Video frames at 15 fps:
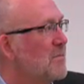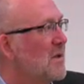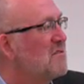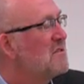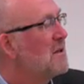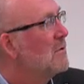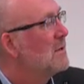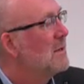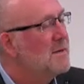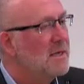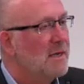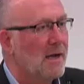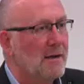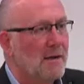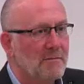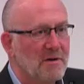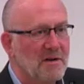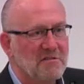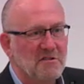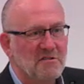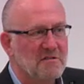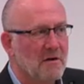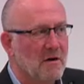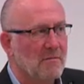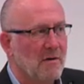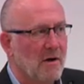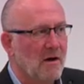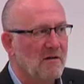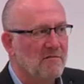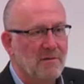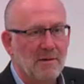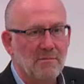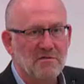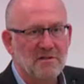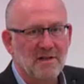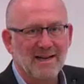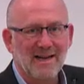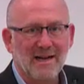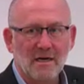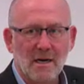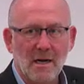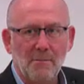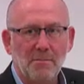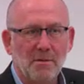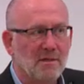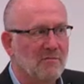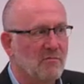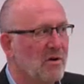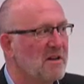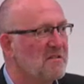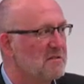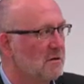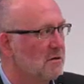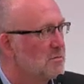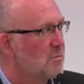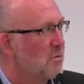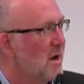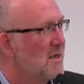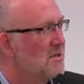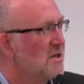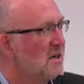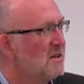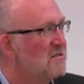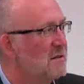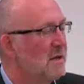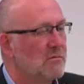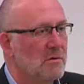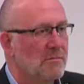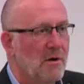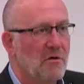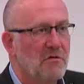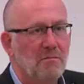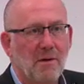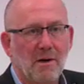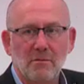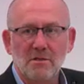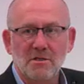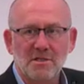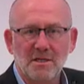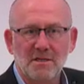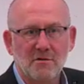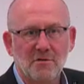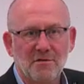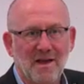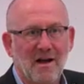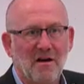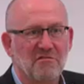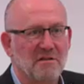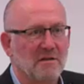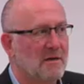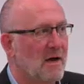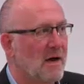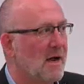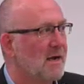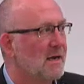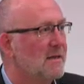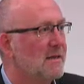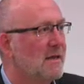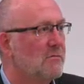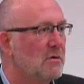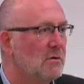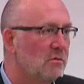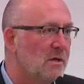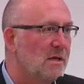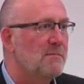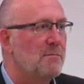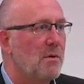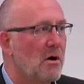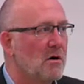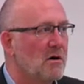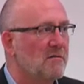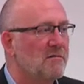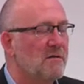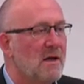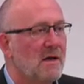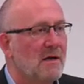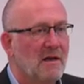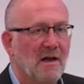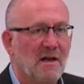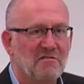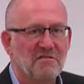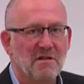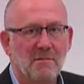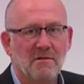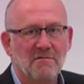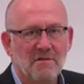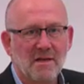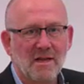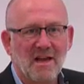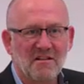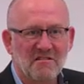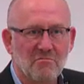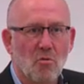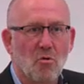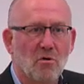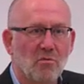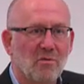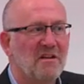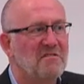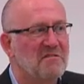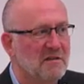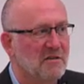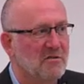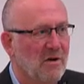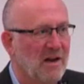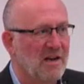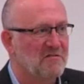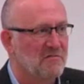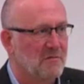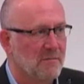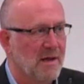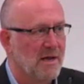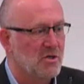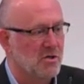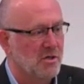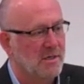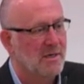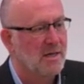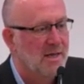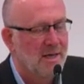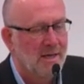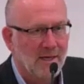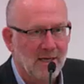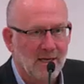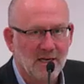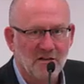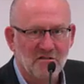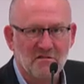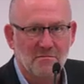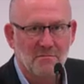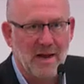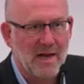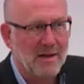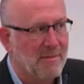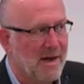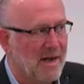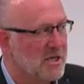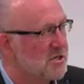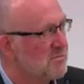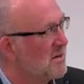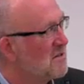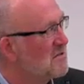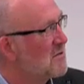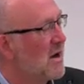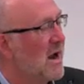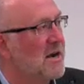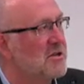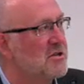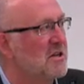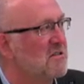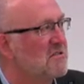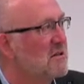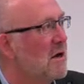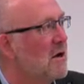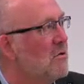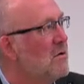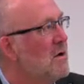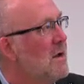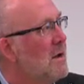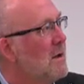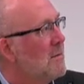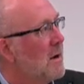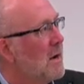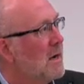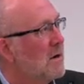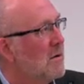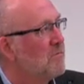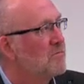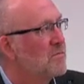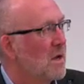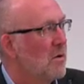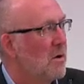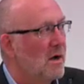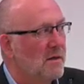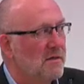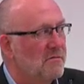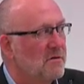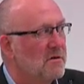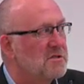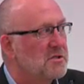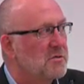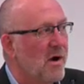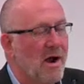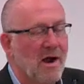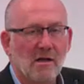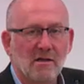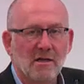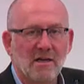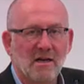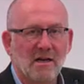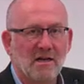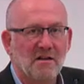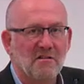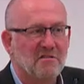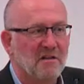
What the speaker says: So I'm going to just start off by presenting a couple of research projects that were both published in 2009 and that were really part of some of VA's more recent transformation in its pain management strategy. So the first trial is